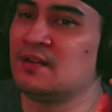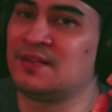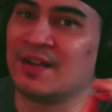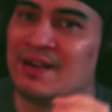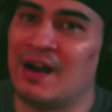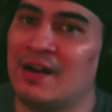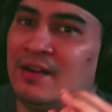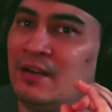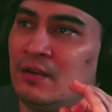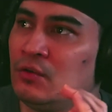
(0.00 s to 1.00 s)

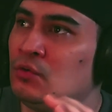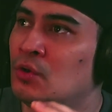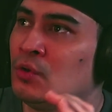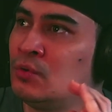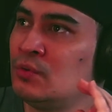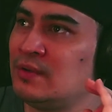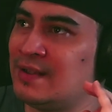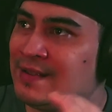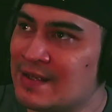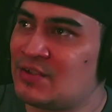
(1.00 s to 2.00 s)
Takane no
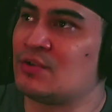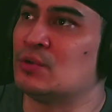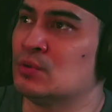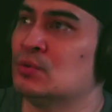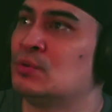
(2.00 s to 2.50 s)
Nadeshiko.